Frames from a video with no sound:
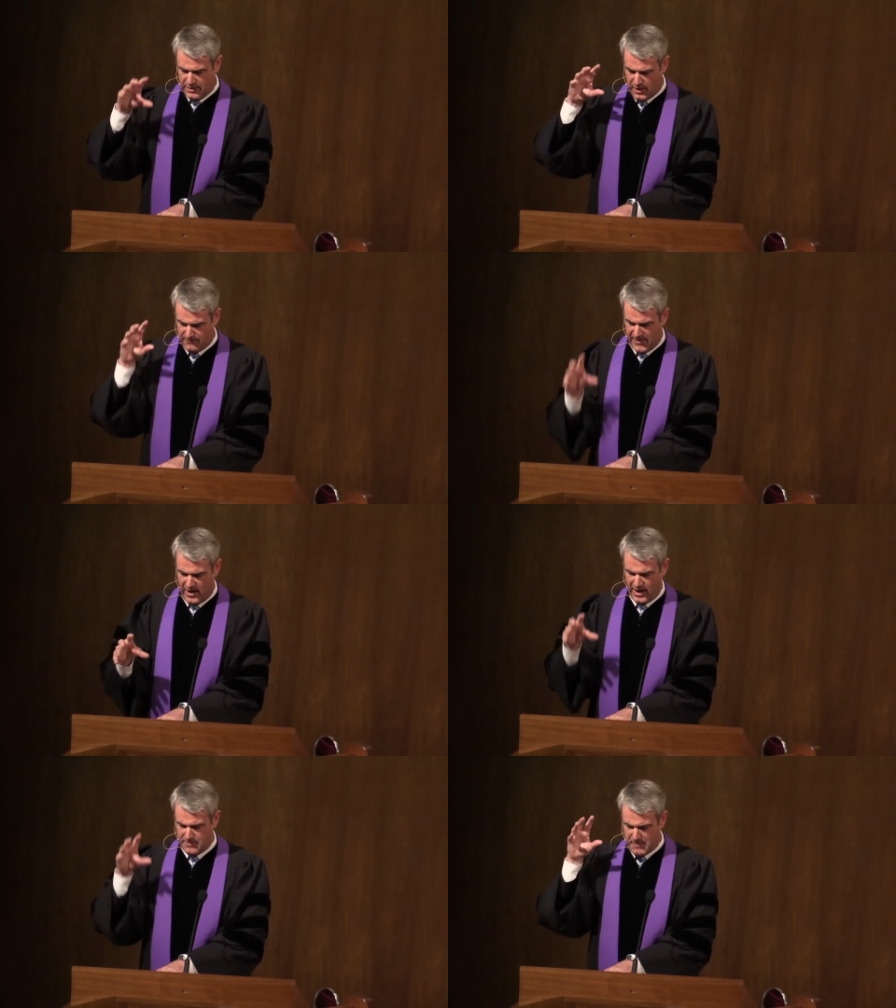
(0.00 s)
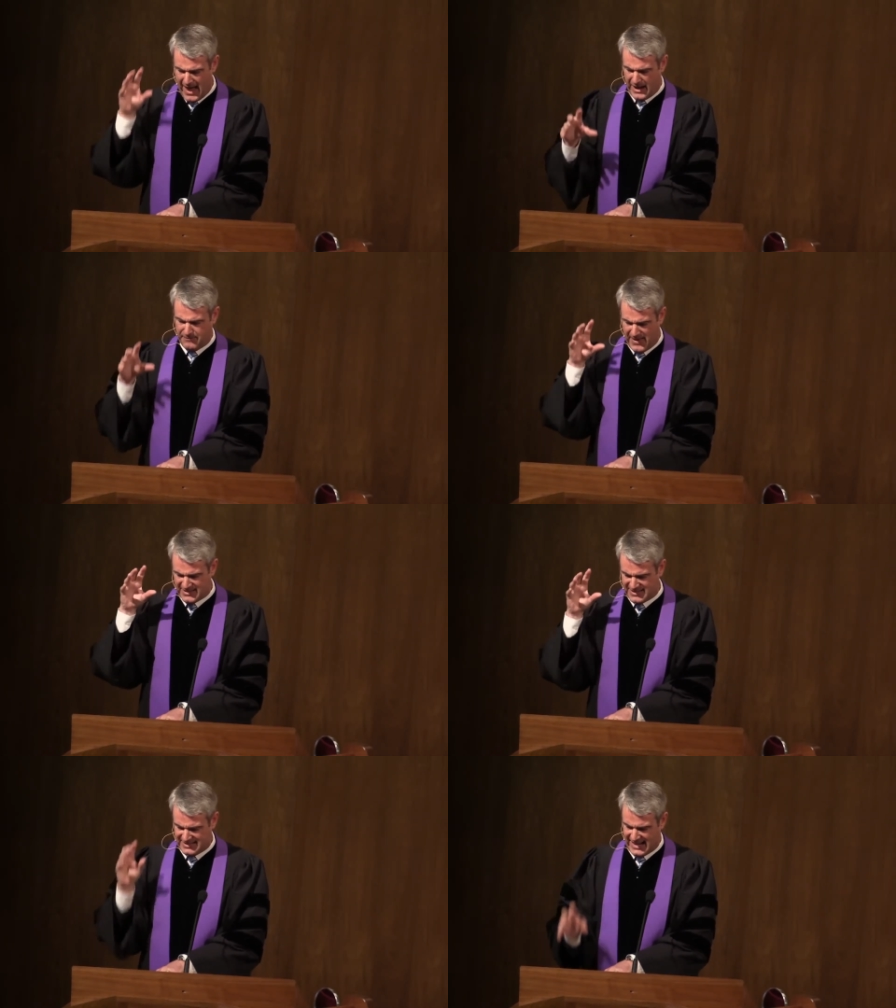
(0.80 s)
the very
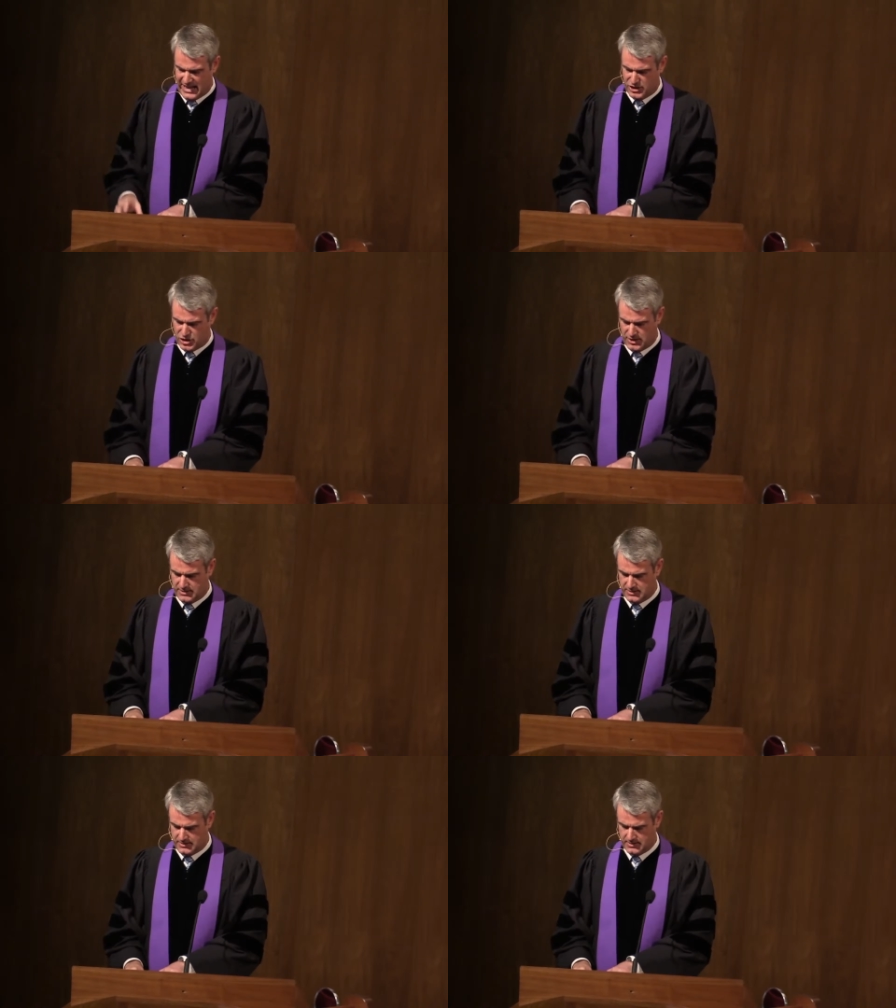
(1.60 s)
manifestation